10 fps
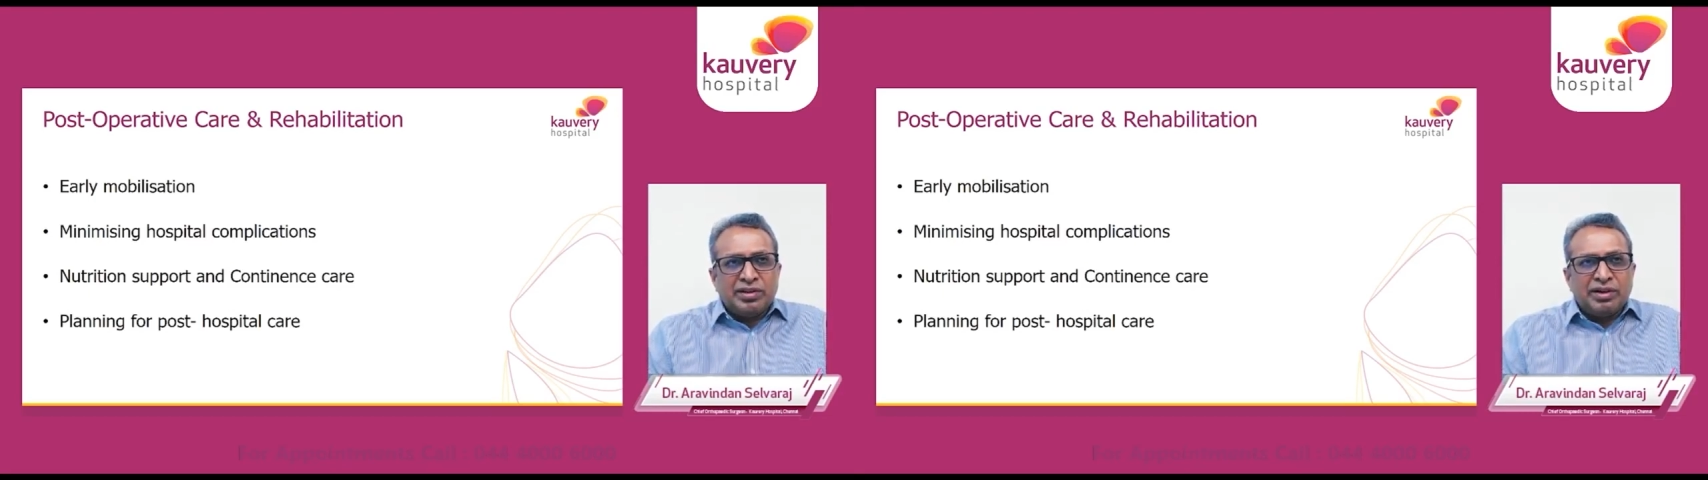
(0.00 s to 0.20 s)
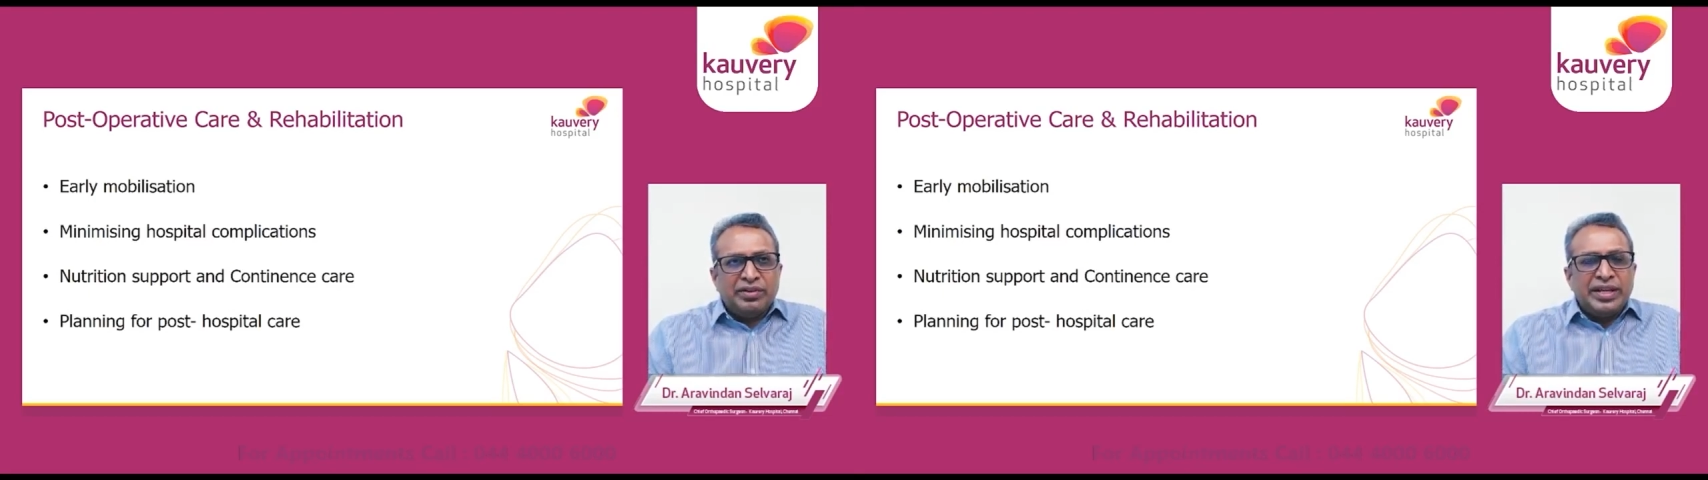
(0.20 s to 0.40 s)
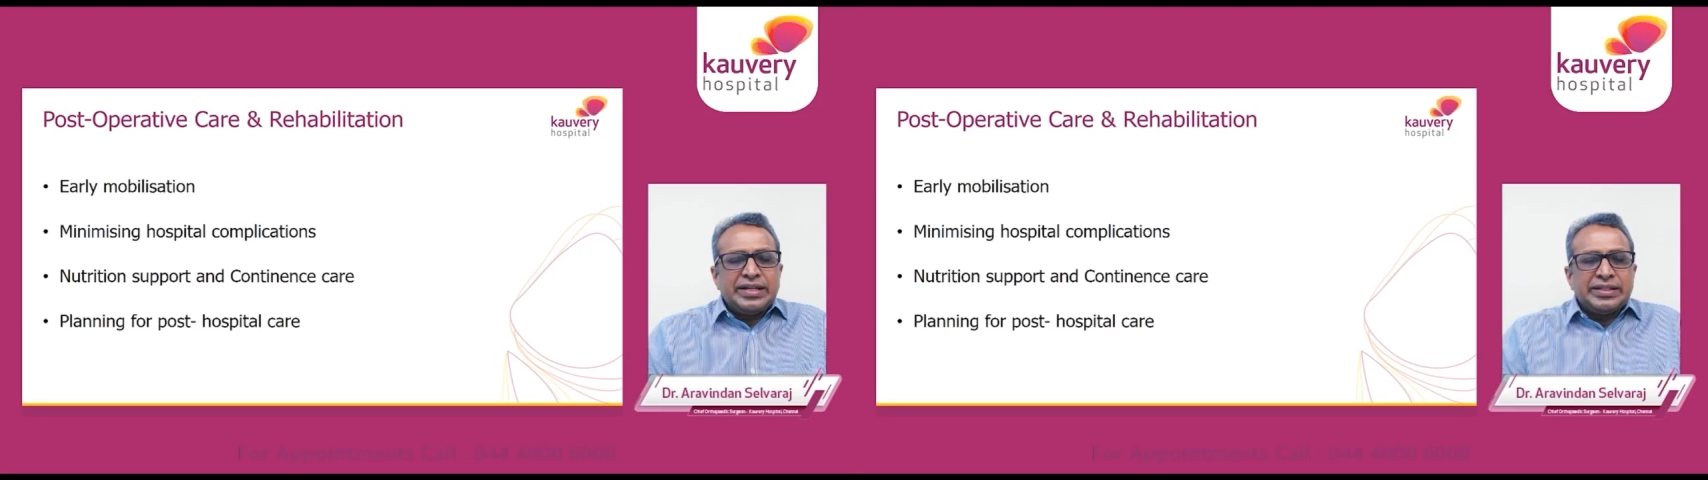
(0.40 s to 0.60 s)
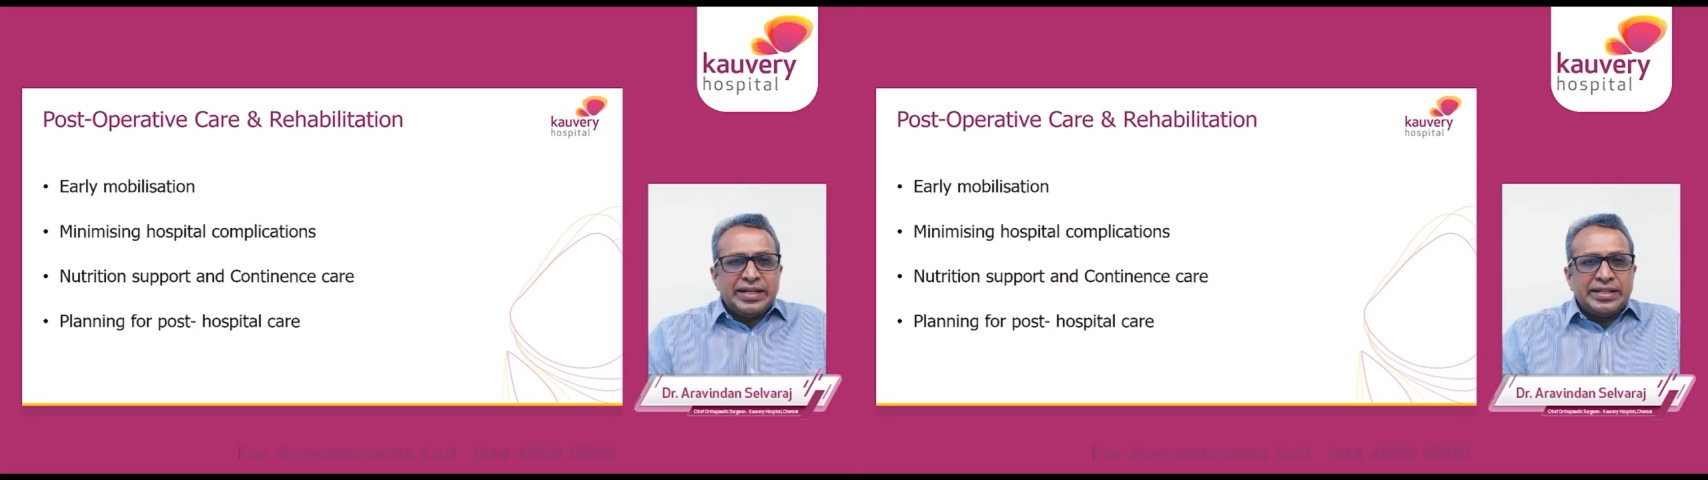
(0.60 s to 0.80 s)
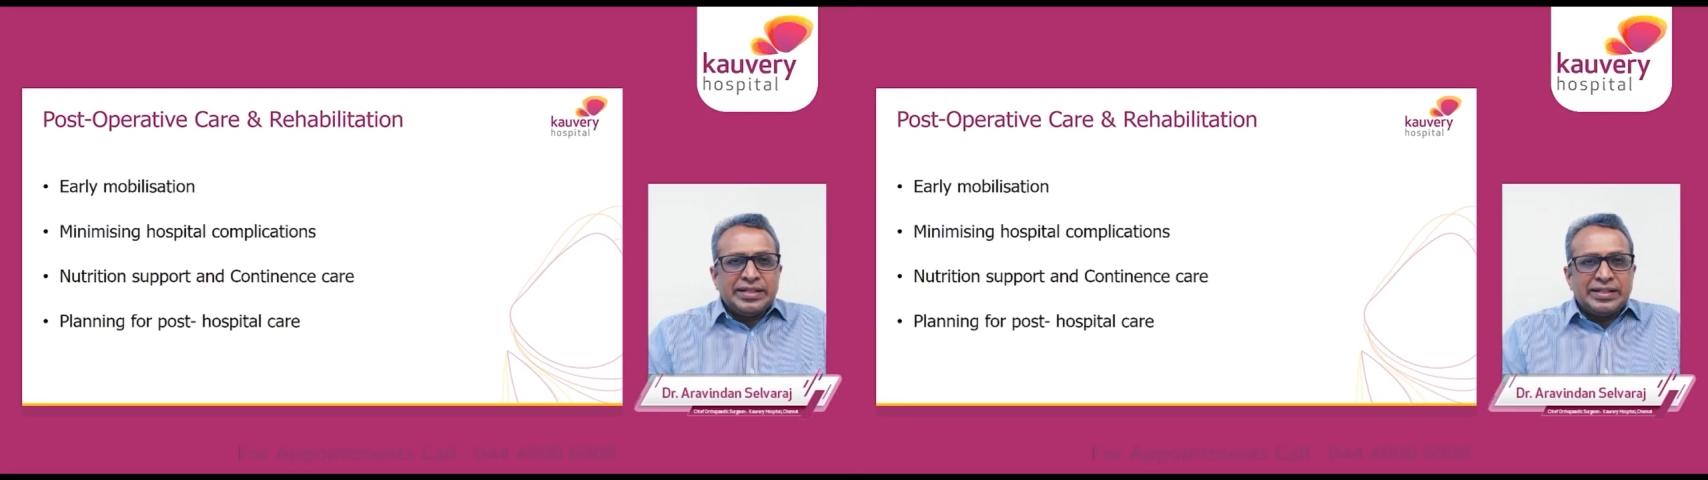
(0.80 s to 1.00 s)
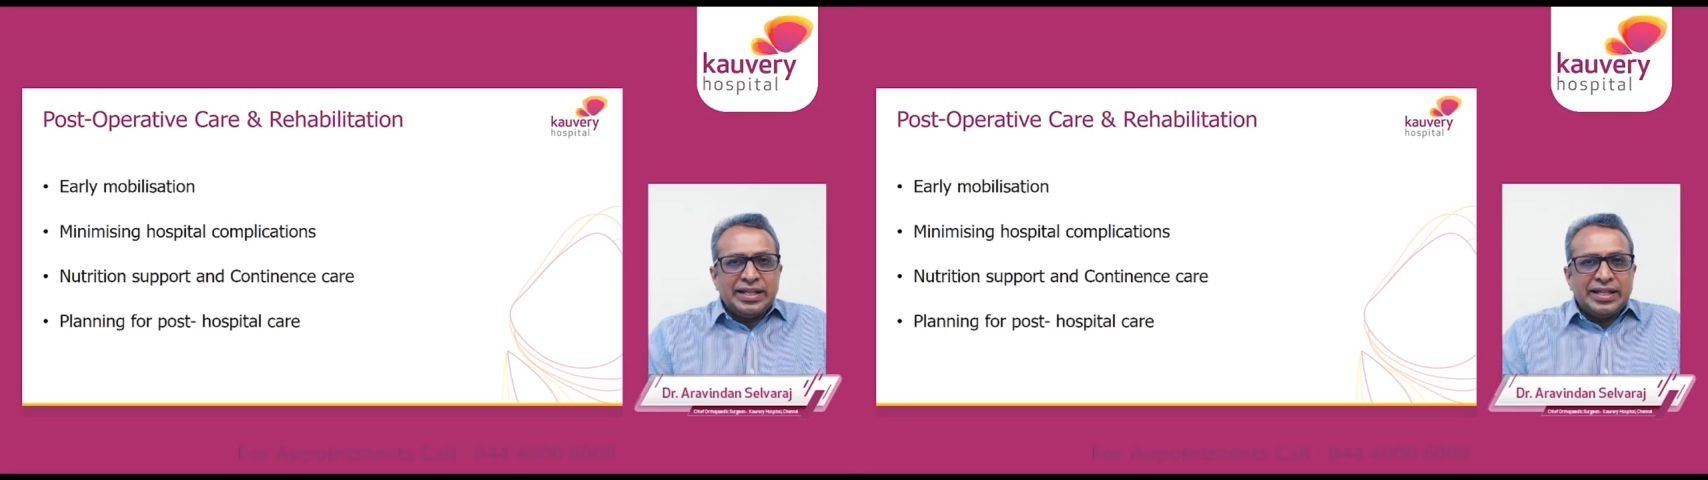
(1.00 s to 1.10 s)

or various reasons,